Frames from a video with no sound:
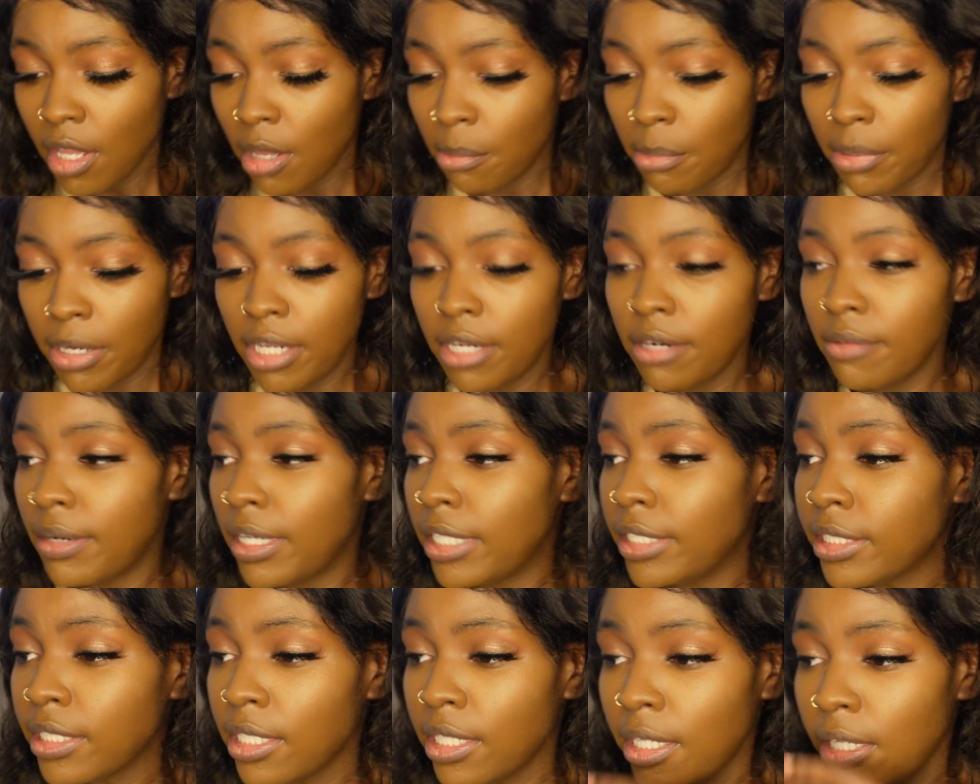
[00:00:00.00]
But
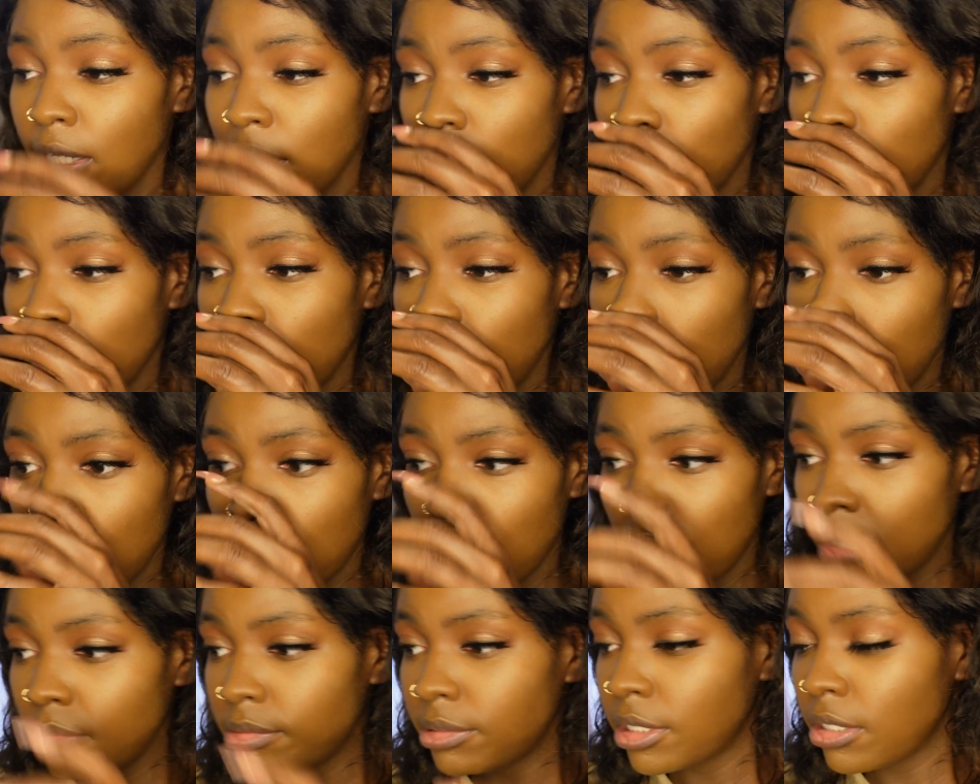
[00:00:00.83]
anyways,
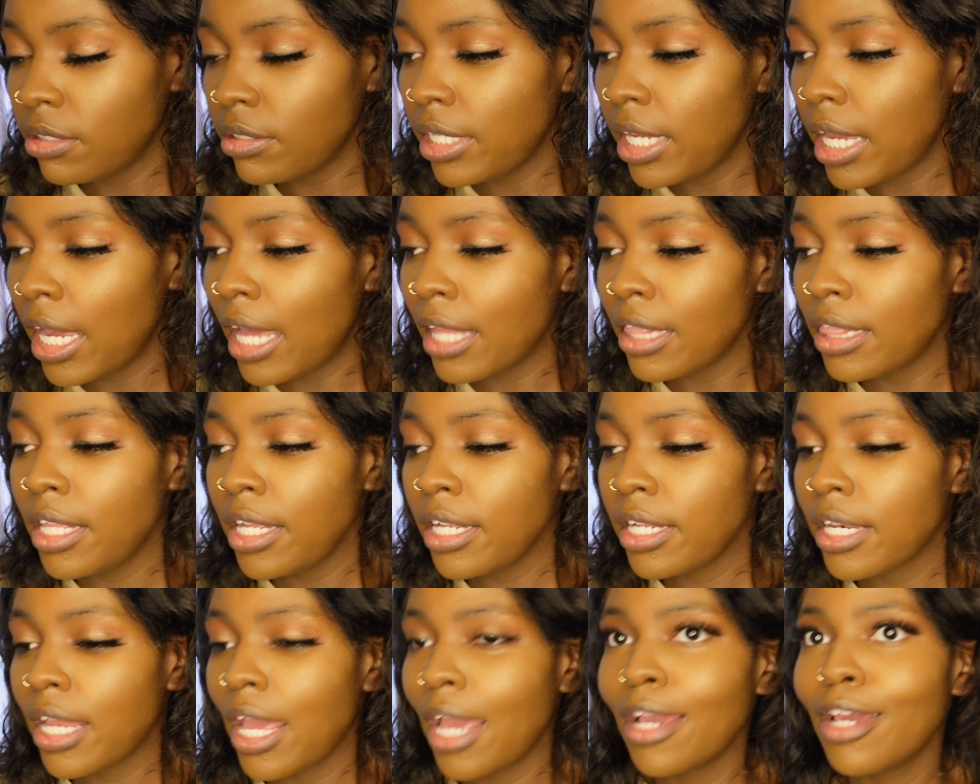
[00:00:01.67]
so yeah, I
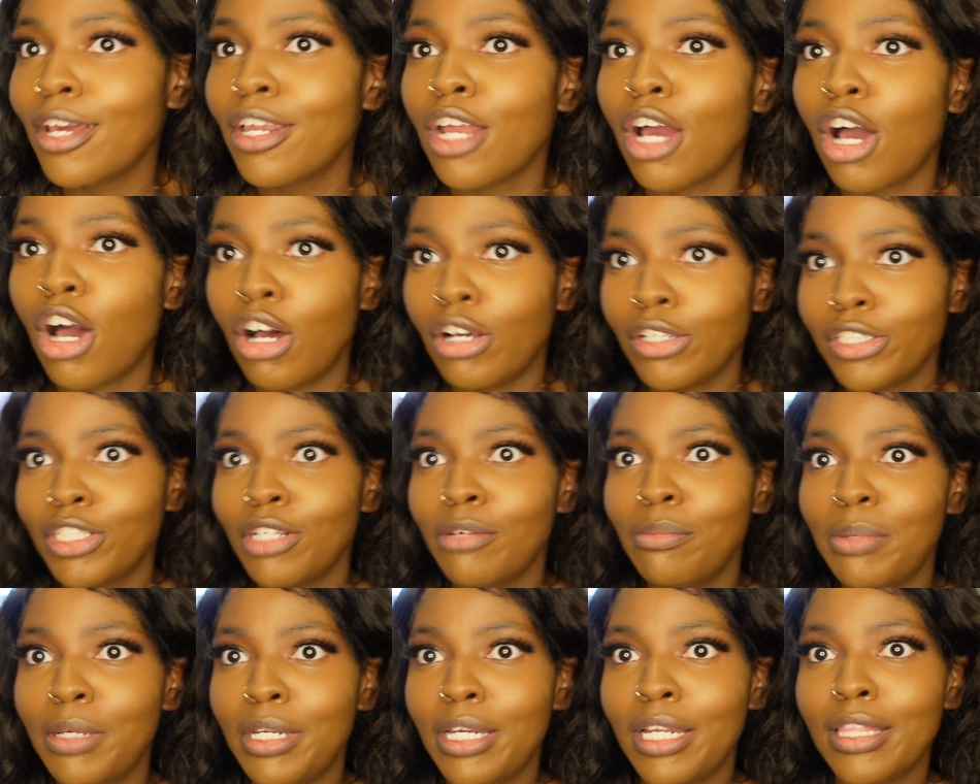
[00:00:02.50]
think that could have
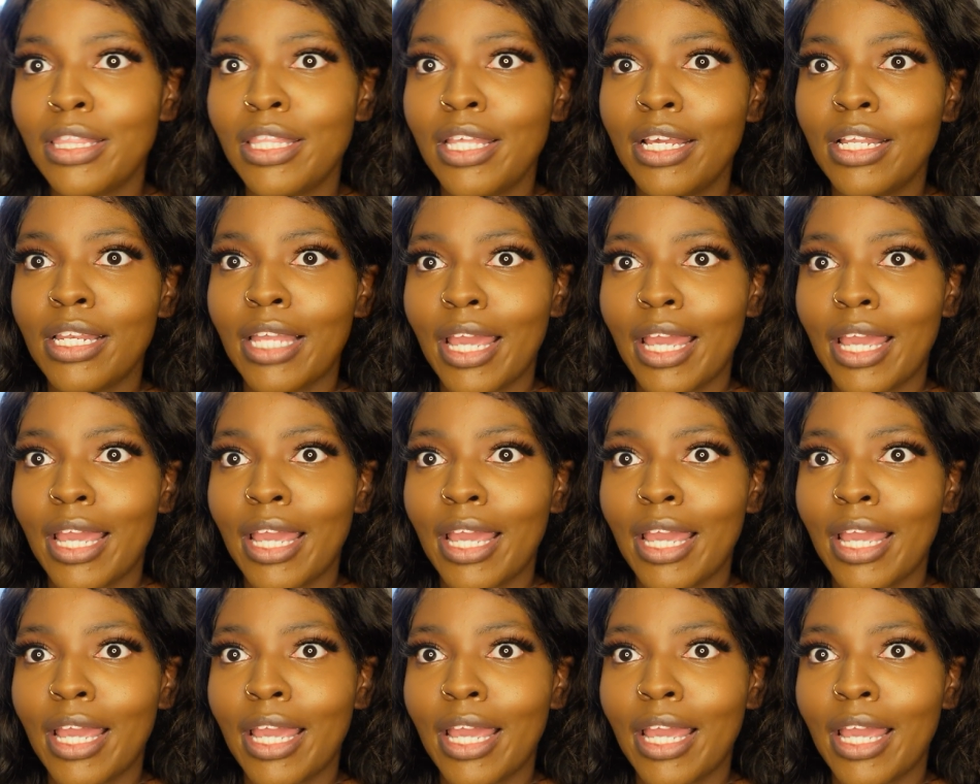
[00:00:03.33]
also been a thing.